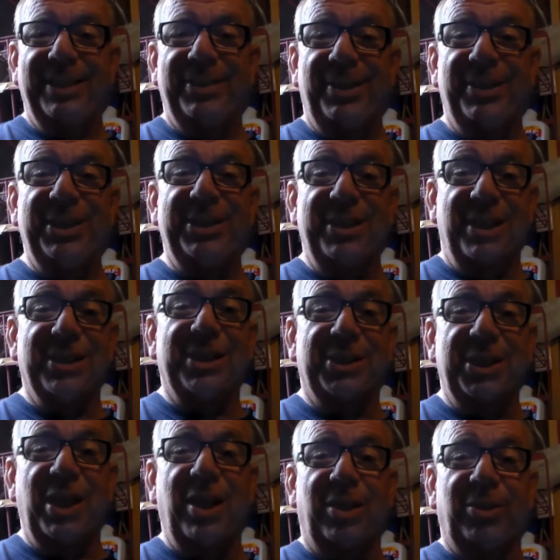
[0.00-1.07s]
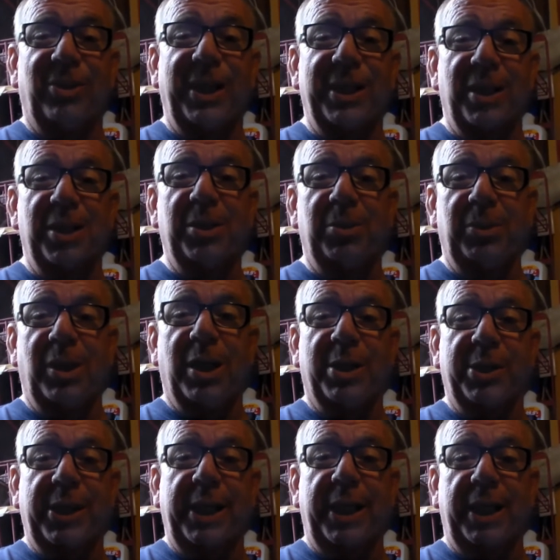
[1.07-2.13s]
they're just not going to tolerate a whole lot
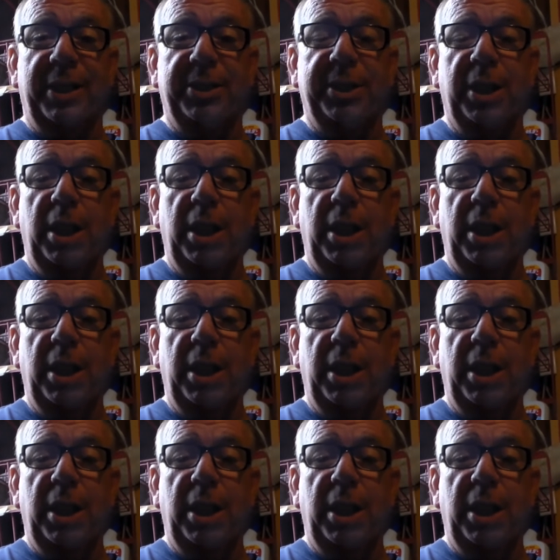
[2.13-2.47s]
of that.